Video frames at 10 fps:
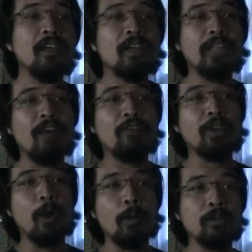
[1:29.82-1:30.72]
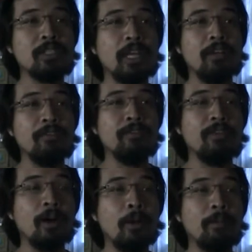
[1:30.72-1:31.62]
Now for the armors that I've
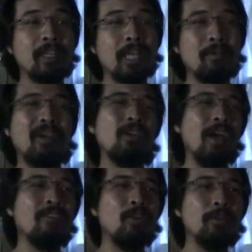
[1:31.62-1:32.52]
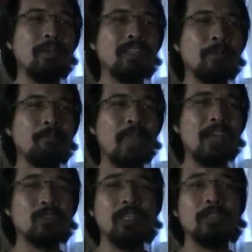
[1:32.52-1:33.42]
only picked up
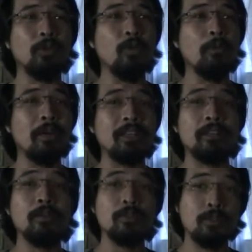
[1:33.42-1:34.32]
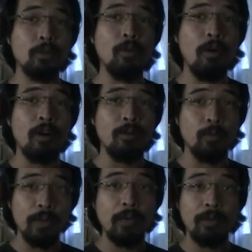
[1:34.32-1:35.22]
actually 2, but those 2 are
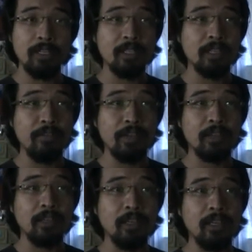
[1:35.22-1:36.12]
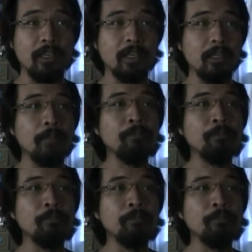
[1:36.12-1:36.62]
really really significantly good.